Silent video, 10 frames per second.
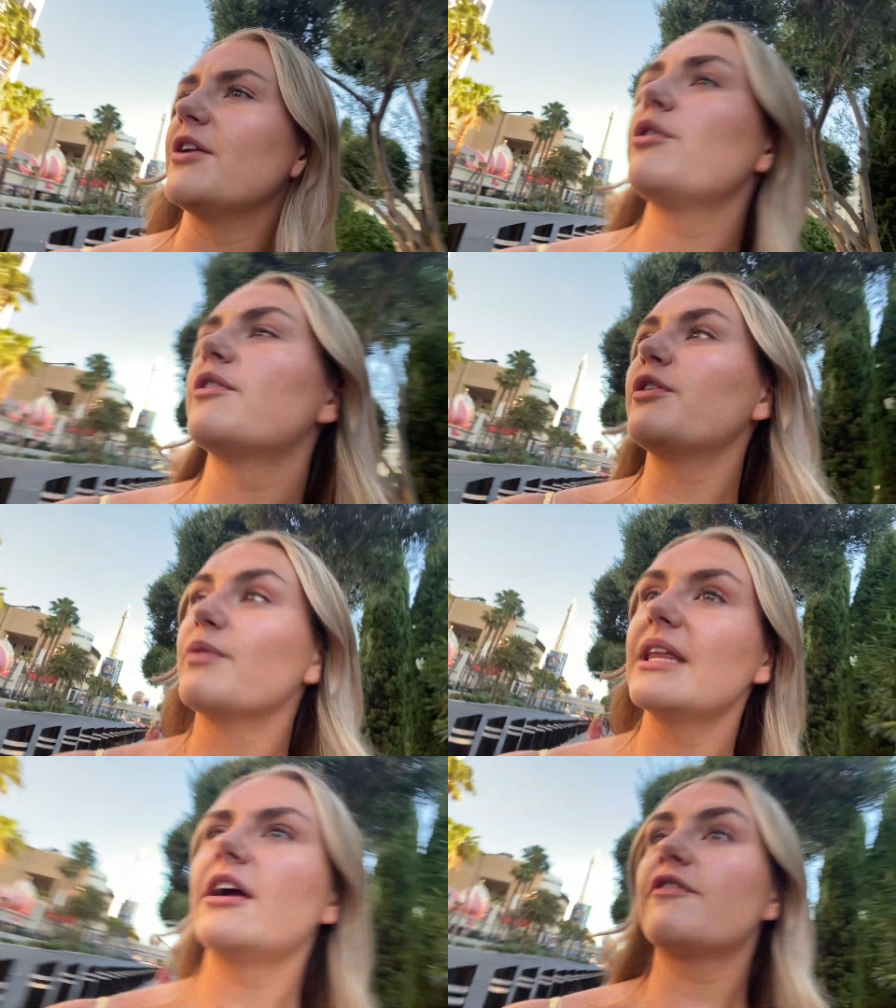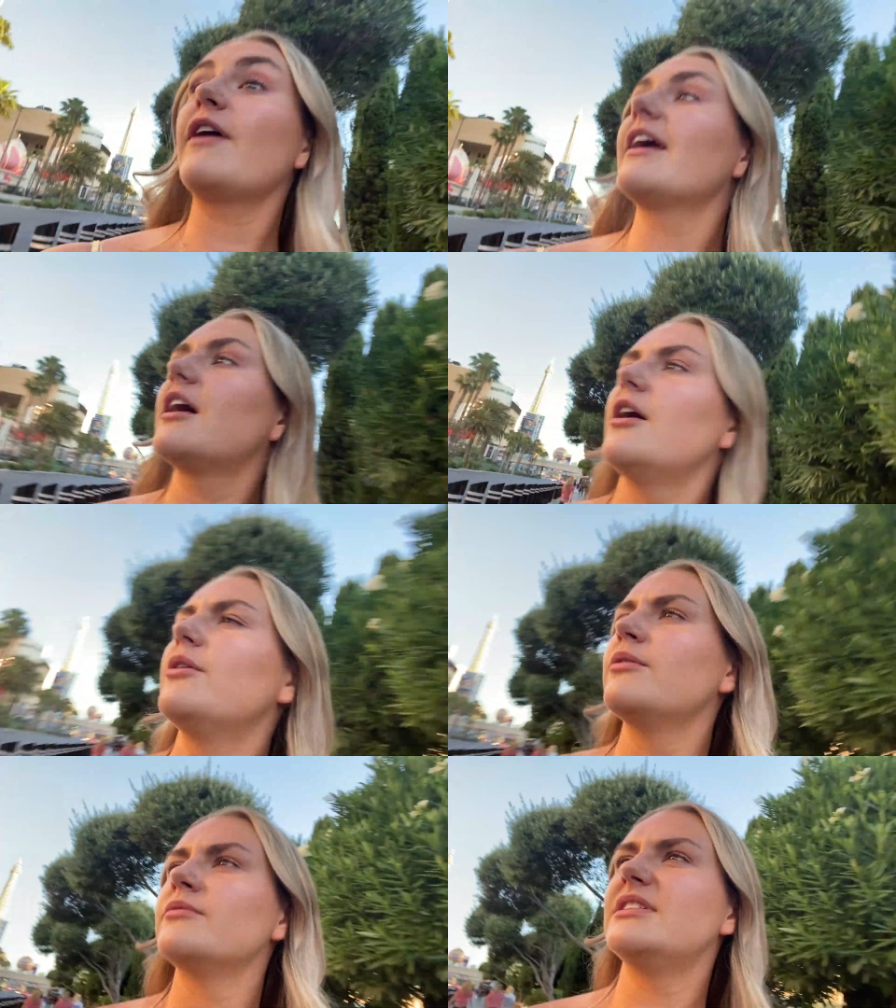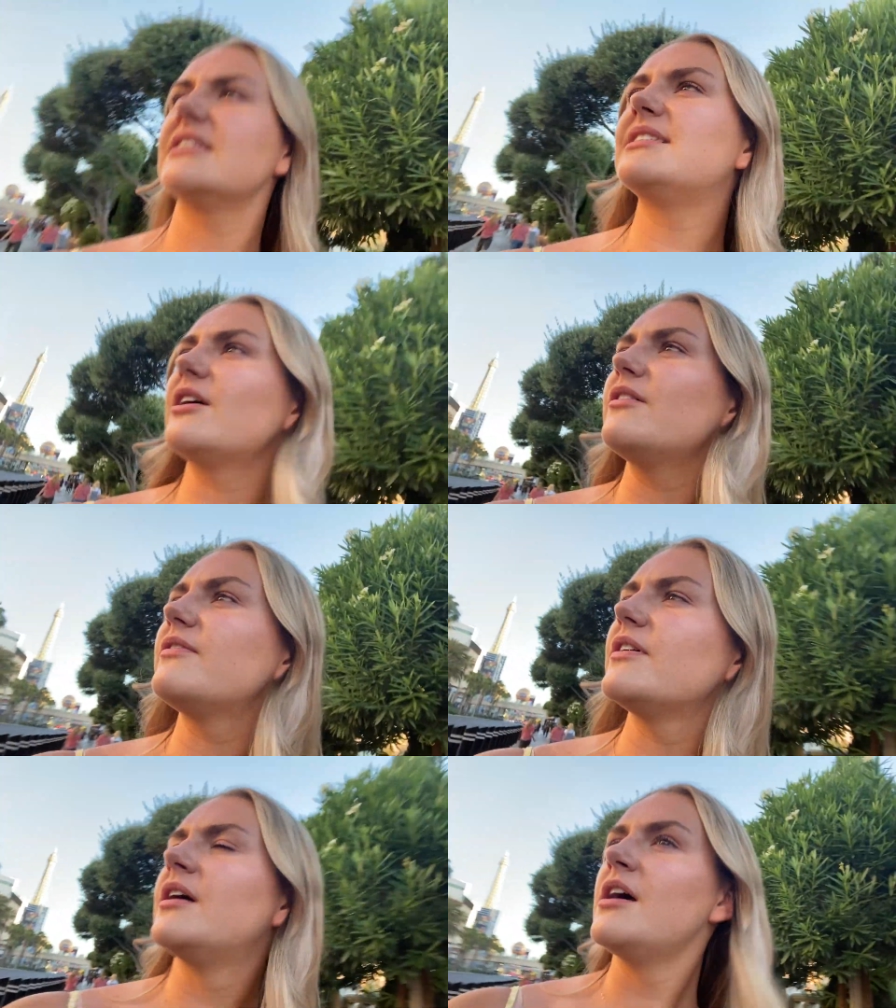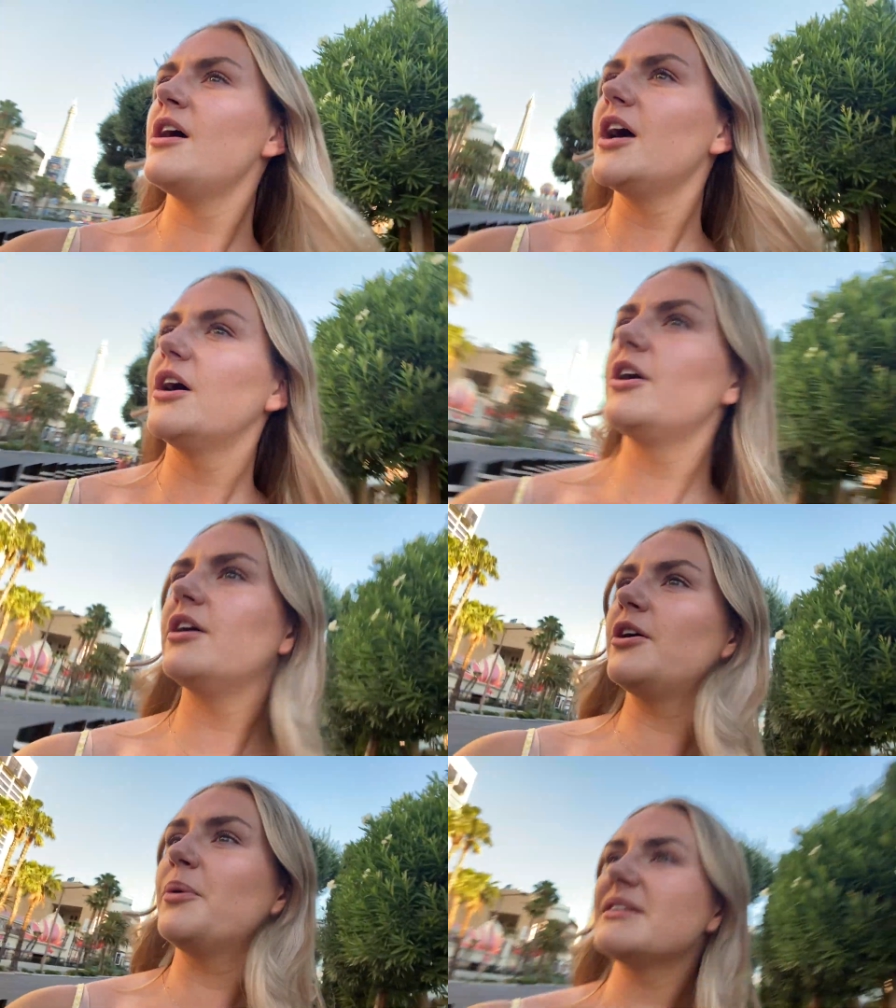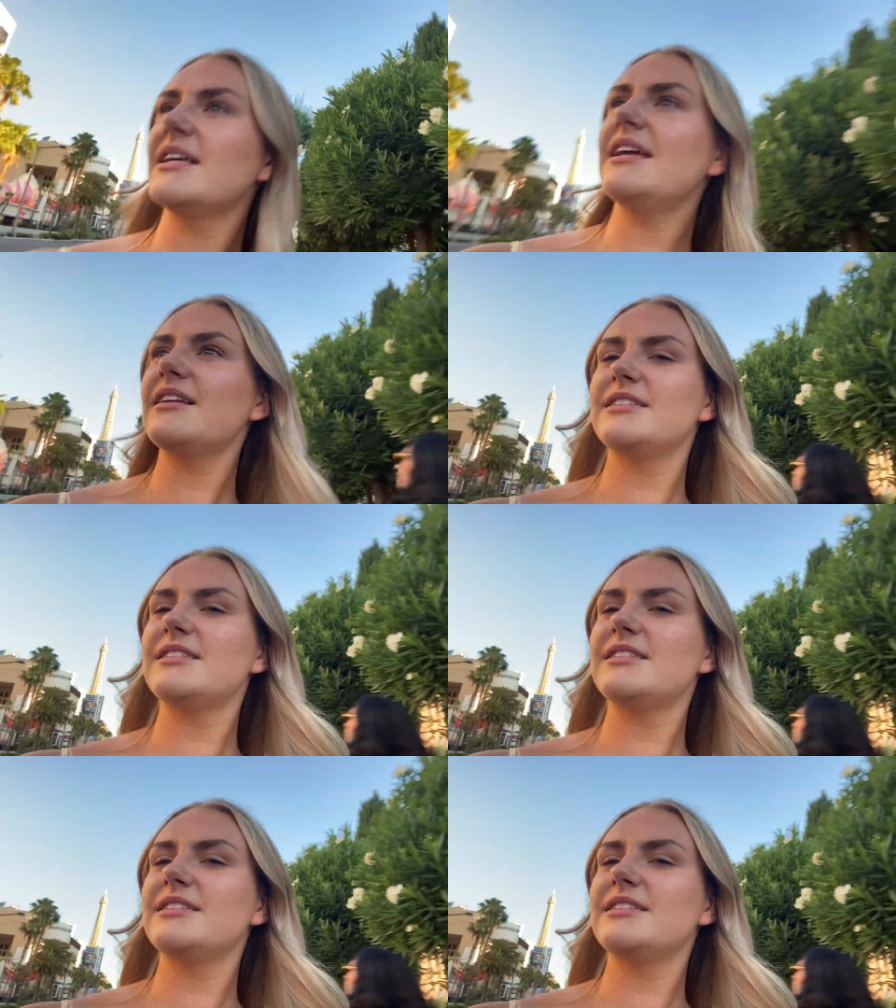No, the, the really Franco De Silva. Oh yeah. Who was it?